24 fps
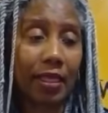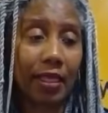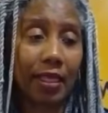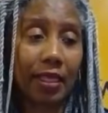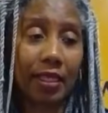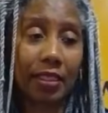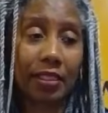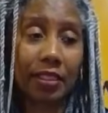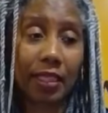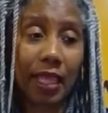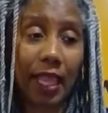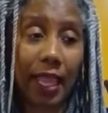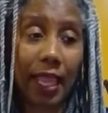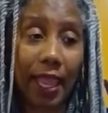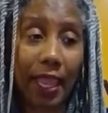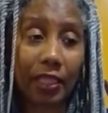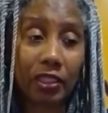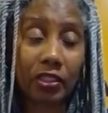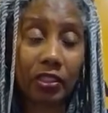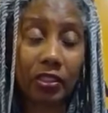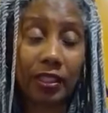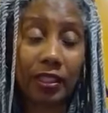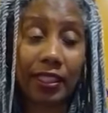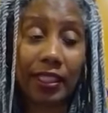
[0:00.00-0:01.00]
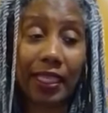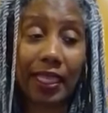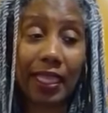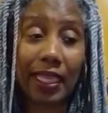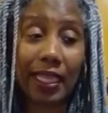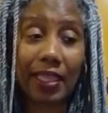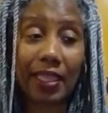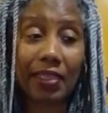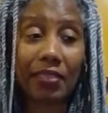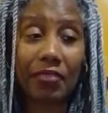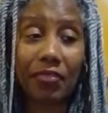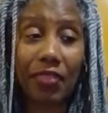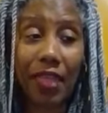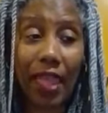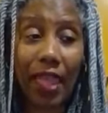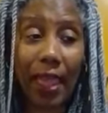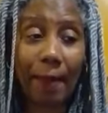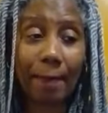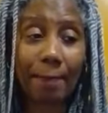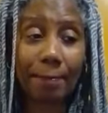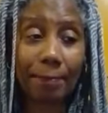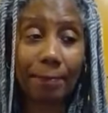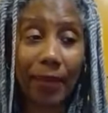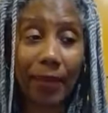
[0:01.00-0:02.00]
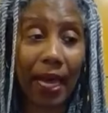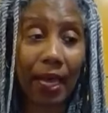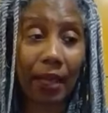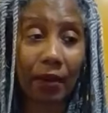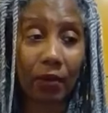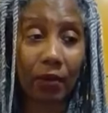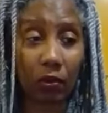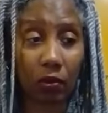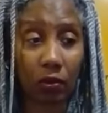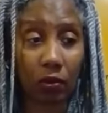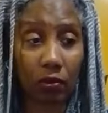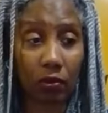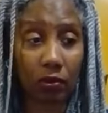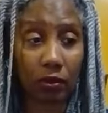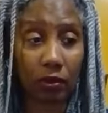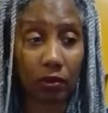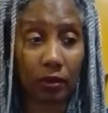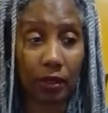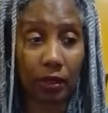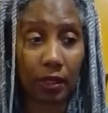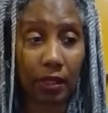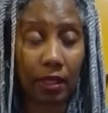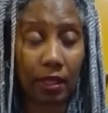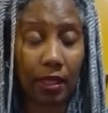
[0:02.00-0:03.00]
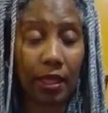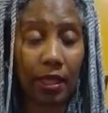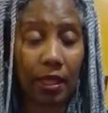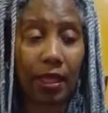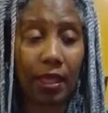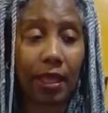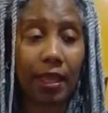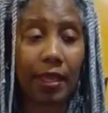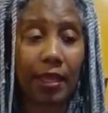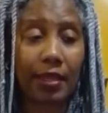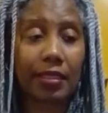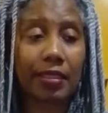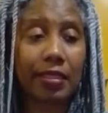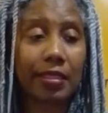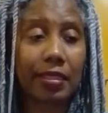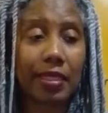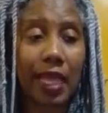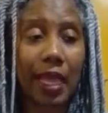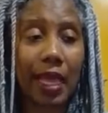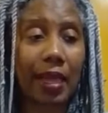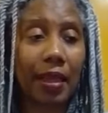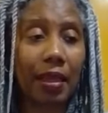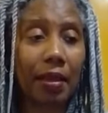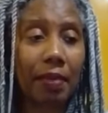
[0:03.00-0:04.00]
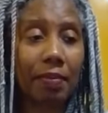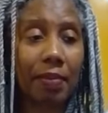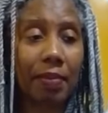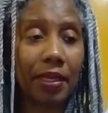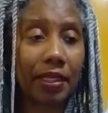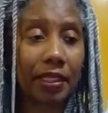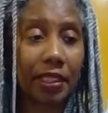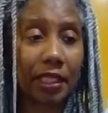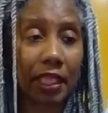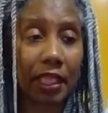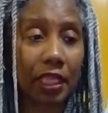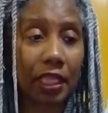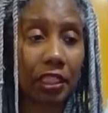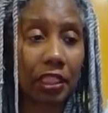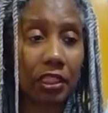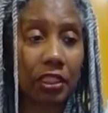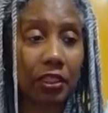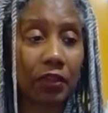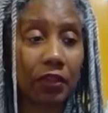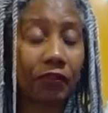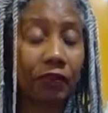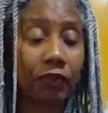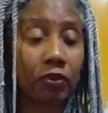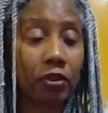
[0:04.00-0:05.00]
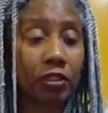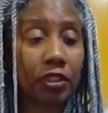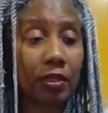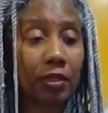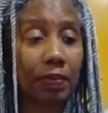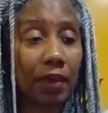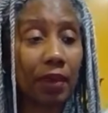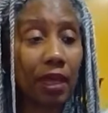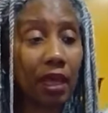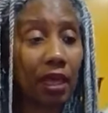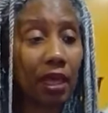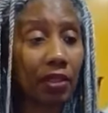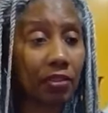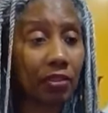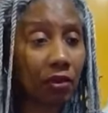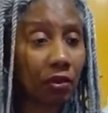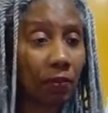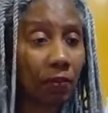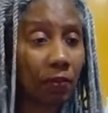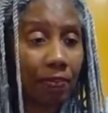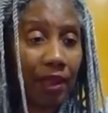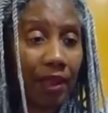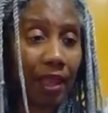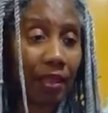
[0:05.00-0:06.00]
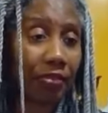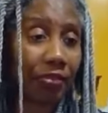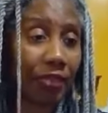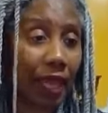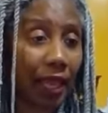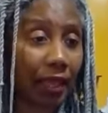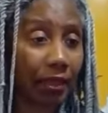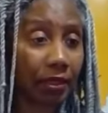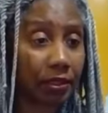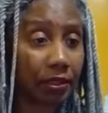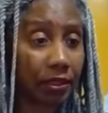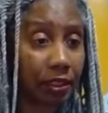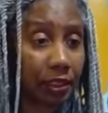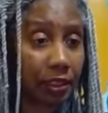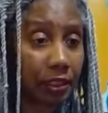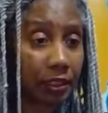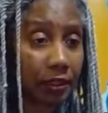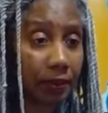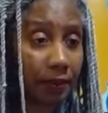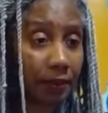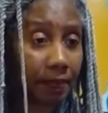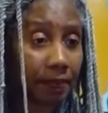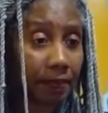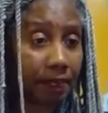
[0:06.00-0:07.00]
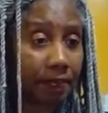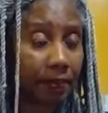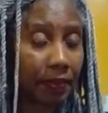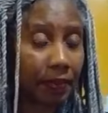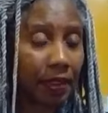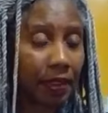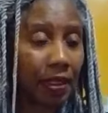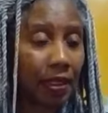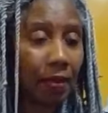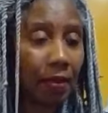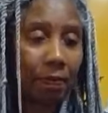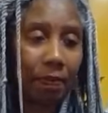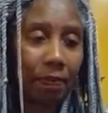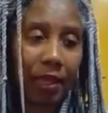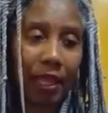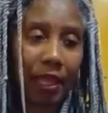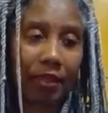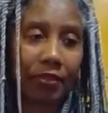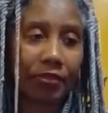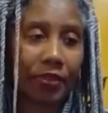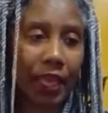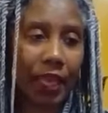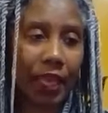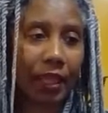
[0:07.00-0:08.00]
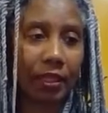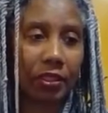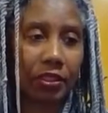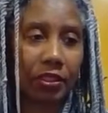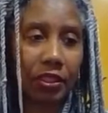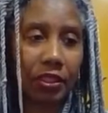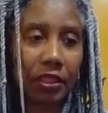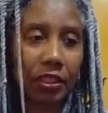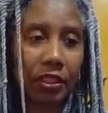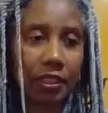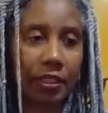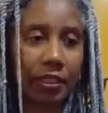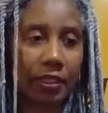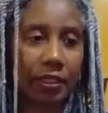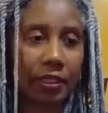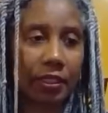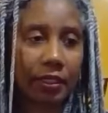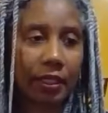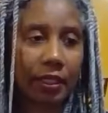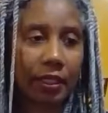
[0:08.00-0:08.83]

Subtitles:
is actually in that bottle, and it's not a medication for some other pathology. Pathology,